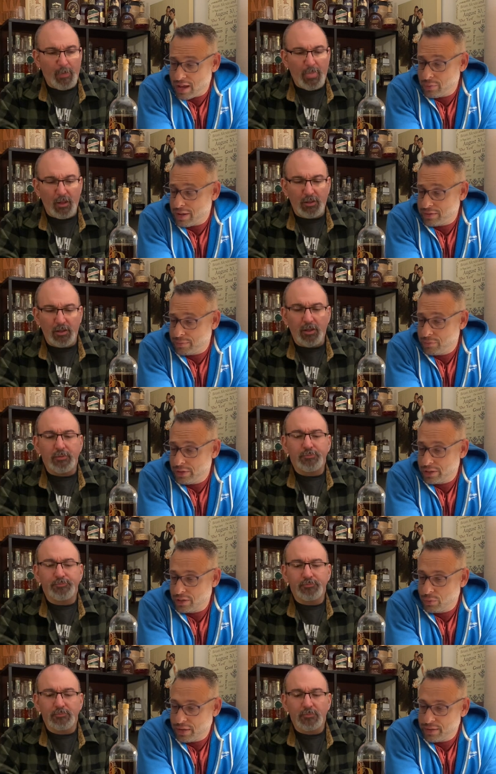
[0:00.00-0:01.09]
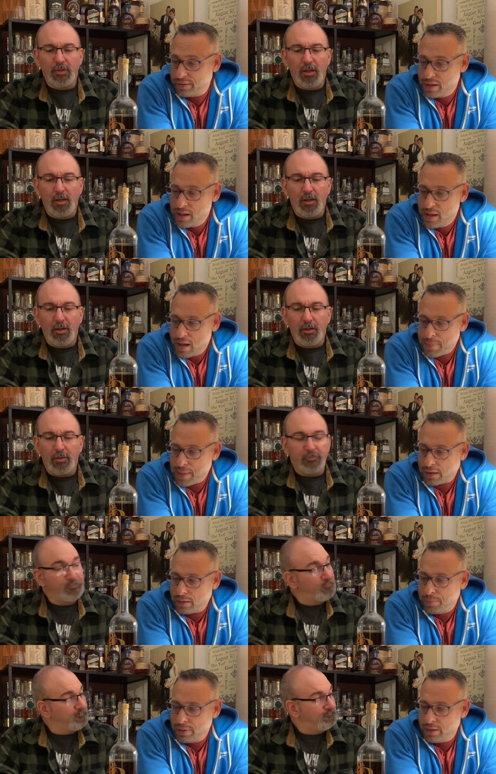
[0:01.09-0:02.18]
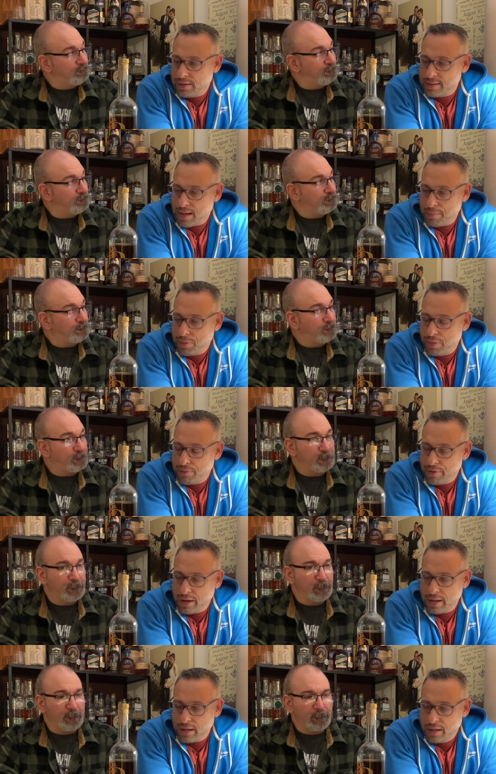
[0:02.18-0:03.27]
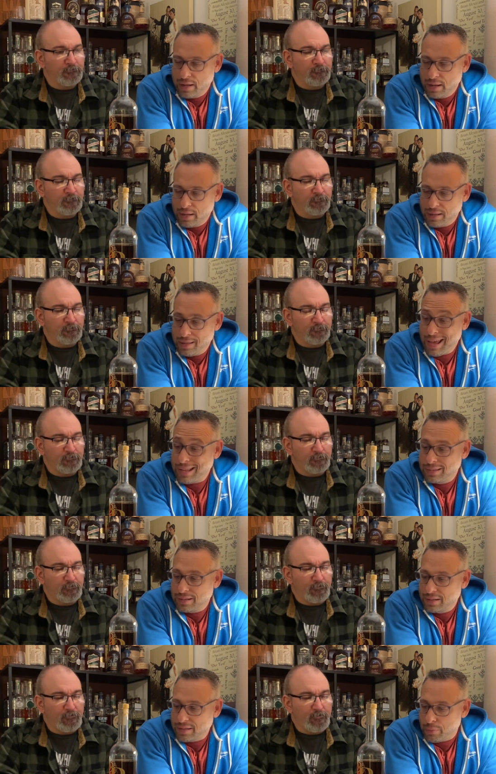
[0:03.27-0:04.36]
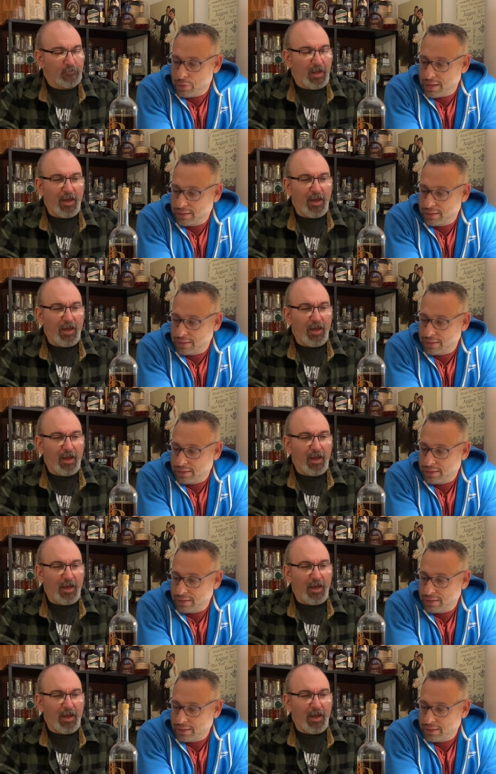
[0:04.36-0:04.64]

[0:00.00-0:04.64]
Speaker 1: and we had some really good ones. I'm not going to put it in the top three yet because I would like